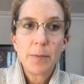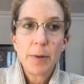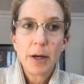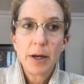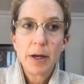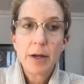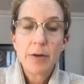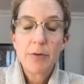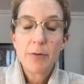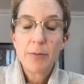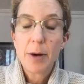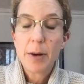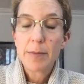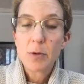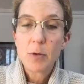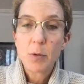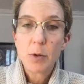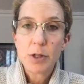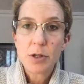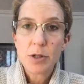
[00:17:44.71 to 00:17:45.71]
if
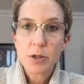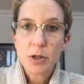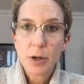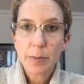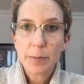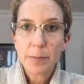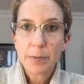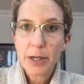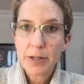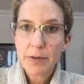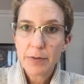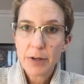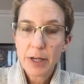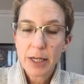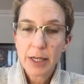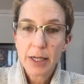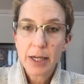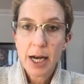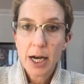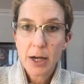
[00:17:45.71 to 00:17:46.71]
mums want to stop
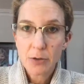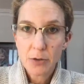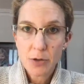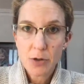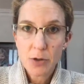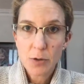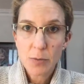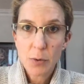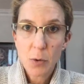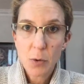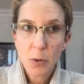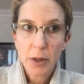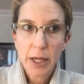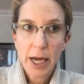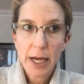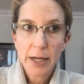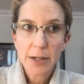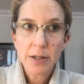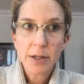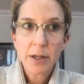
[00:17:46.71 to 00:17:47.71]
breastfeeding and how to support
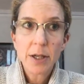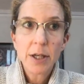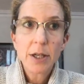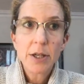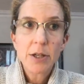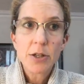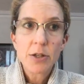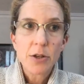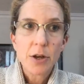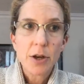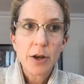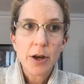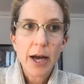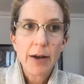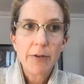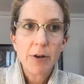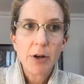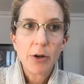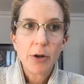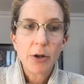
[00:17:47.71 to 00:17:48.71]
that. So
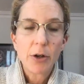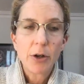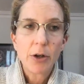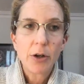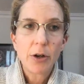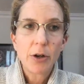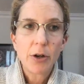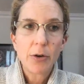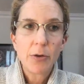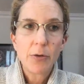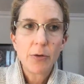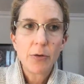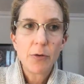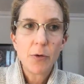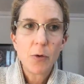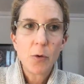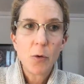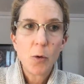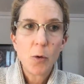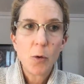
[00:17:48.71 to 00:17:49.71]
have a look
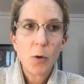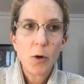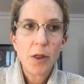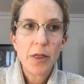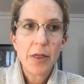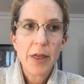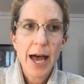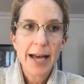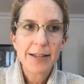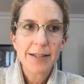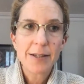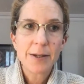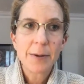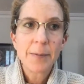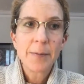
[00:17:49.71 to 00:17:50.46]
for that.